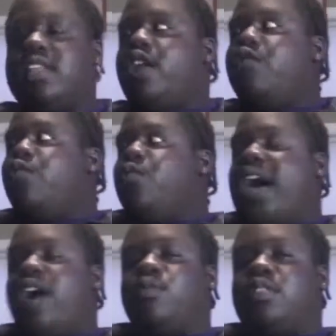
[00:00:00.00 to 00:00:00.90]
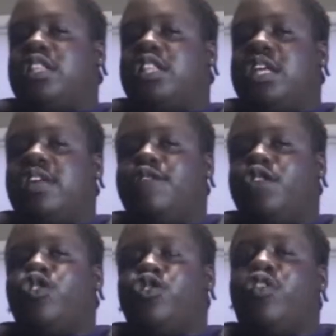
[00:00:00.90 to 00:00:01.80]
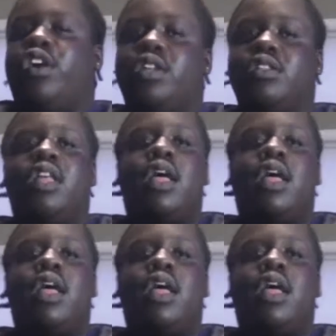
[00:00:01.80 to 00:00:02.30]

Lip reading: tell throughout the first run.